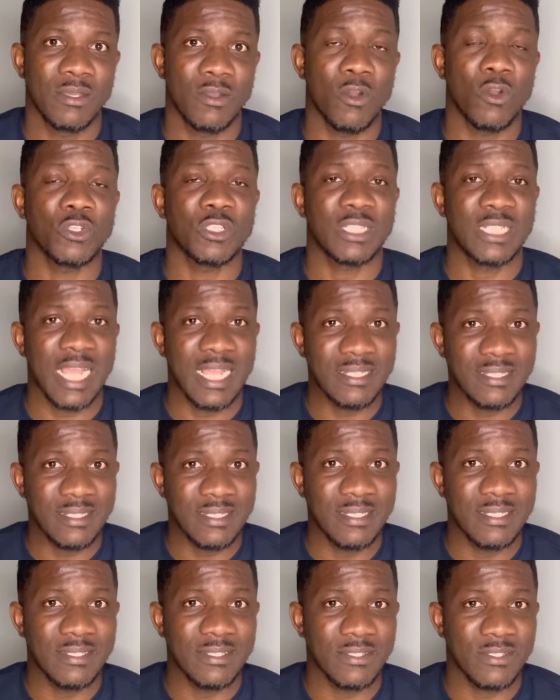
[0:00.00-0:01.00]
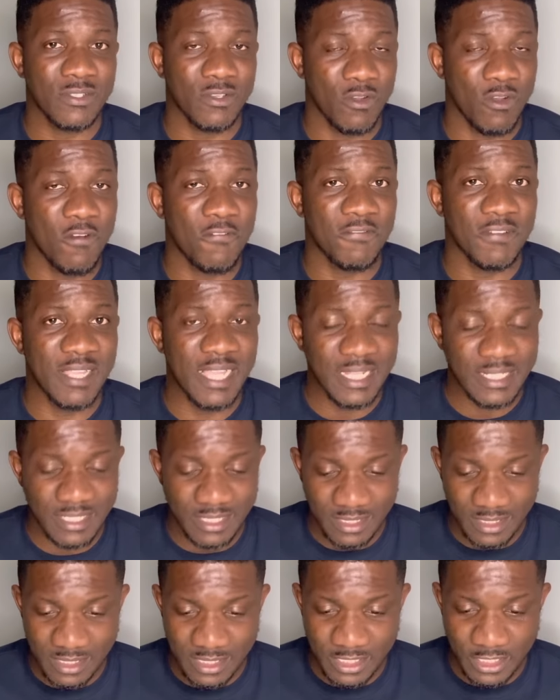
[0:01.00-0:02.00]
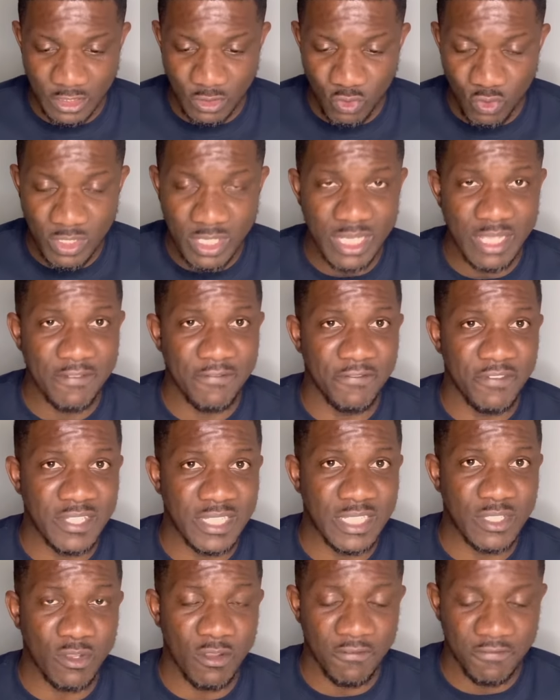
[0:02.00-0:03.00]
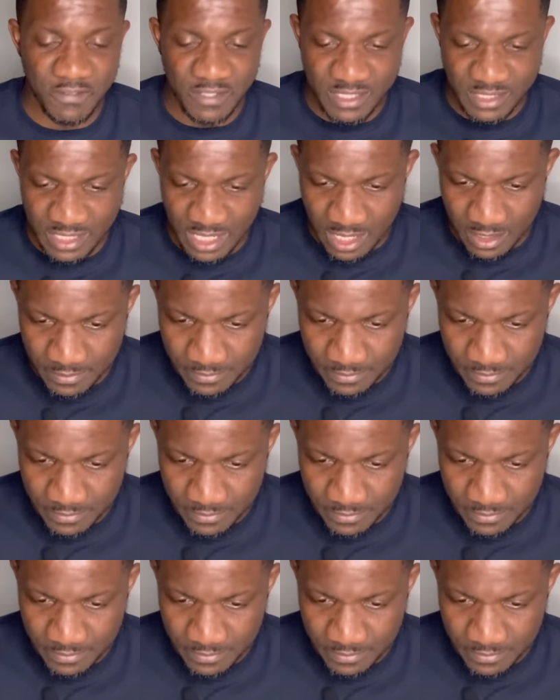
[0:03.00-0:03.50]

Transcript: or chances of getting this UK visitor visa.